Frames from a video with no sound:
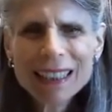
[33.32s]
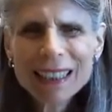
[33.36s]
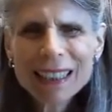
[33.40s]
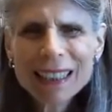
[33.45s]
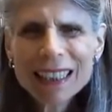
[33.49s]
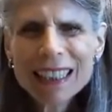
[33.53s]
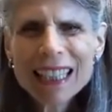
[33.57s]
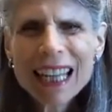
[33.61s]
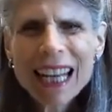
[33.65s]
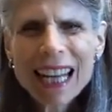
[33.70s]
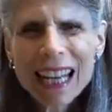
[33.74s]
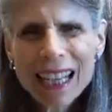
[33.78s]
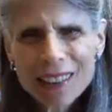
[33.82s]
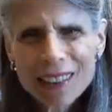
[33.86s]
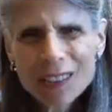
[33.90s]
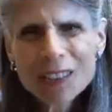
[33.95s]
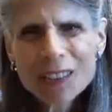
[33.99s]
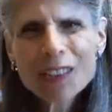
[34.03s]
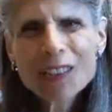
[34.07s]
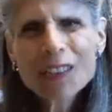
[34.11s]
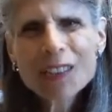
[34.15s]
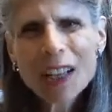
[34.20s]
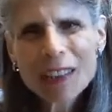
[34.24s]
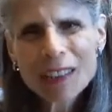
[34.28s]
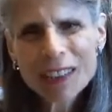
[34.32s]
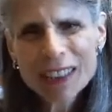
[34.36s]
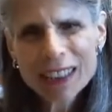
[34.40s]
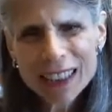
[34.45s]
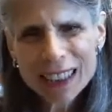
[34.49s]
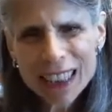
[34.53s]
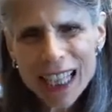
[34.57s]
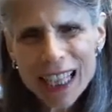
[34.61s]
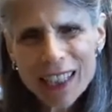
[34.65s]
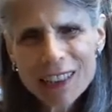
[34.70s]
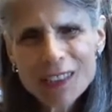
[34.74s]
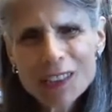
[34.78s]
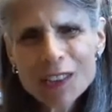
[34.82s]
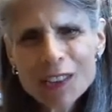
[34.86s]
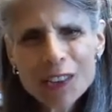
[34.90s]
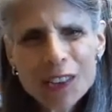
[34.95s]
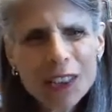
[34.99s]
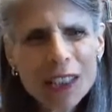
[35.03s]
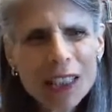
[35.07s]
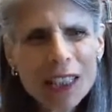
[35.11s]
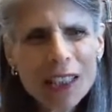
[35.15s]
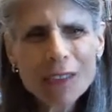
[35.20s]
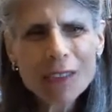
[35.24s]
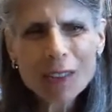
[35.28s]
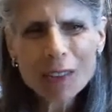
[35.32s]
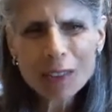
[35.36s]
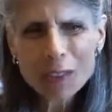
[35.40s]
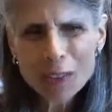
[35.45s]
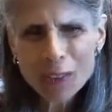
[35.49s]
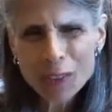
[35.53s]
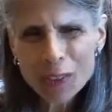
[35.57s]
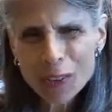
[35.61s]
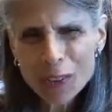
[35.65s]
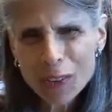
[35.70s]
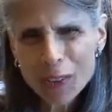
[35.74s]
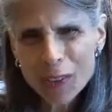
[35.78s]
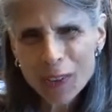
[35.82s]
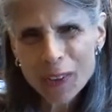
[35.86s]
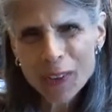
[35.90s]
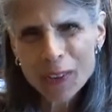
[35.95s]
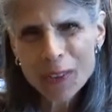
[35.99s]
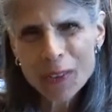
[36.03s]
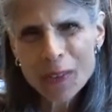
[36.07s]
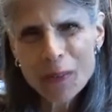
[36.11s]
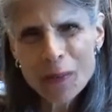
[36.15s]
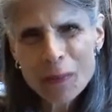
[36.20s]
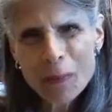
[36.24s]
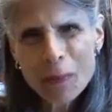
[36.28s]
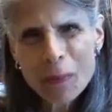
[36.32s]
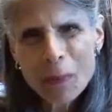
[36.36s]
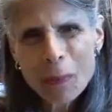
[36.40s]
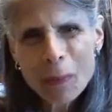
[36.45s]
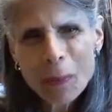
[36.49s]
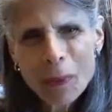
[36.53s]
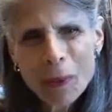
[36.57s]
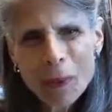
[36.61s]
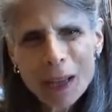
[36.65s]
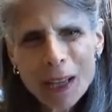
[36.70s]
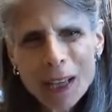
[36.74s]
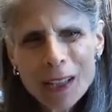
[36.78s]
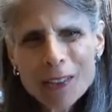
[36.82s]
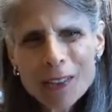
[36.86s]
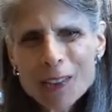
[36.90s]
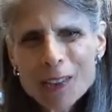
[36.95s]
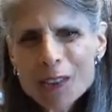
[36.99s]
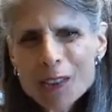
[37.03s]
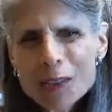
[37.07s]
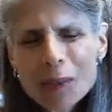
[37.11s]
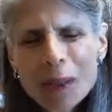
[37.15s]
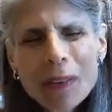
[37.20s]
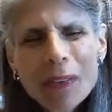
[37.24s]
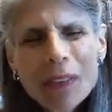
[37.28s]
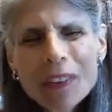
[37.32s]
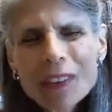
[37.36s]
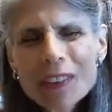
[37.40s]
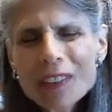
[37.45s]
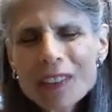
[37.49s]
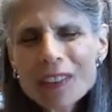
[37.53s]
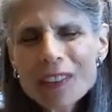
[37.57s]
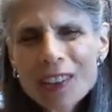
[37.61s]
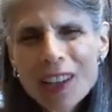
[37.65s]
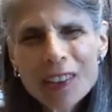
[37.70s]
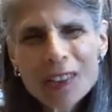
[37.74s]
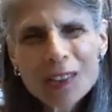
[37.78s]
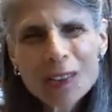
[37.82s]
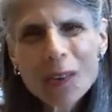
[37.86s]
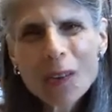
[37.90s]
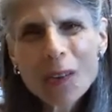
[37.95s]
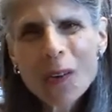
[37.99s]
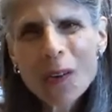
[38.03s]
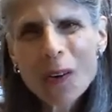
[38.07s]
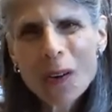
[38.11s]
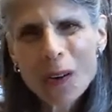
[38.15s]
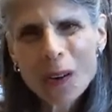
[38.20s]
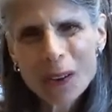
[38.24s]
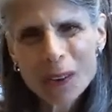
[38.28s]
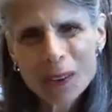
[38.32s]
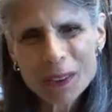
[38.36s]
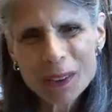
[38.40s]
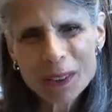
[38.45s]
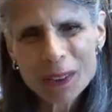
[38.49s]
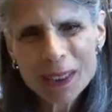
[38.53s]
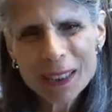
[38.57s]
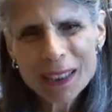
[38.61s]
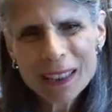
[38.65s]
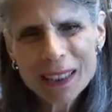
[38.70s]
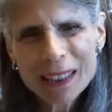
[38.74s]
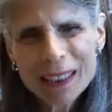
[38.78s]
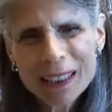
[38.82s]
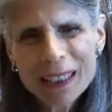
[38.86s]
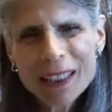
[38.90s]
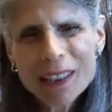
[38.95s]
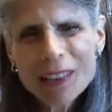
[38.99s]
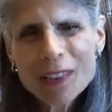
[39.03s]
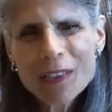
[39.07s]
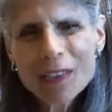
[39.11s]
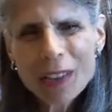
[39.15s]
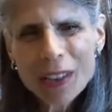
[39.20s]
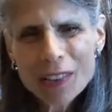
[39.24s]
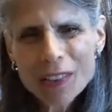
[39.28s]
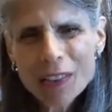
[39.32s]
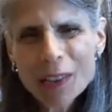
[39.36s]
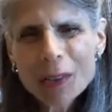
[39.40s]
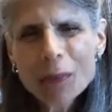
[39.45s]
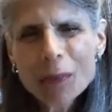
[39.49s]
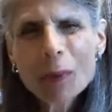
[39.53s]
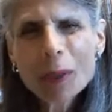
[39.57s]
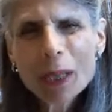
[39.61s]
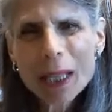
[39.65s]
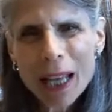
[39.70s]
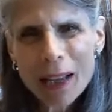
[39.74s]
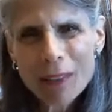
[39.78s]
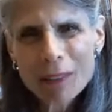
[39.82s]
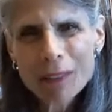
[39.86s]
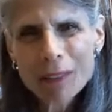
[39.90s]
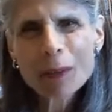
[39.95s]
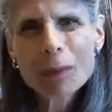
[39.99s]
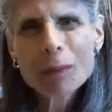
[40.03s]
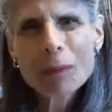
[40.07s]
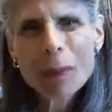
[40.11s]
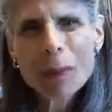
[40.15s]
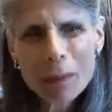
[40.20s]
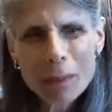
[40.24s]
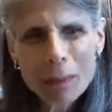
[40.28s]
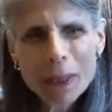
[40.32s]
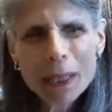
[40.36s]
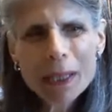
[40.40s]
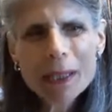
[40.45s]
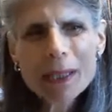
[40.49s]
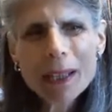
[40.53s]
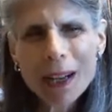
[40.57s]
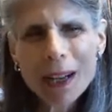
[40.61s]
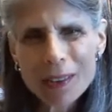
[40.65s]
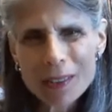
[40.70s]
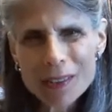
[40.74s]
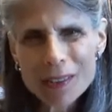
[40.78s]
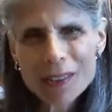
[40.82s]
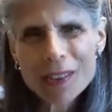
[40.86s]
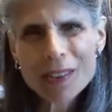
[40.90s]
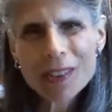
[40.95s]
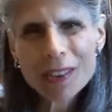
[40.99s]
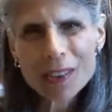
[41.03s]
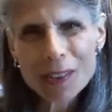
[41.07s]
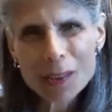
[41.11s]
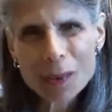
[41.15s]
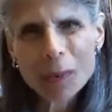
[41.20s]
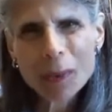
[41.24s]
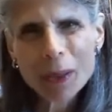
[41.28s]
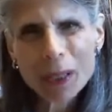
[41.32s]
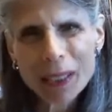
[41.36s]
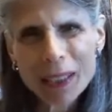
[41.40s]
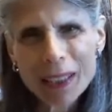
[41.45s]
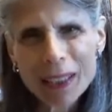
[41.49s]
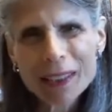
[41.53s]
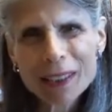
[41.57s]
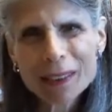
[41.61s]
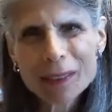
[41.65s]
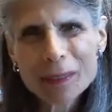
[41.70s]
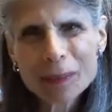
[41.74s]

enhances our intention even further and strengthens us all in facing whatever may meet us this week.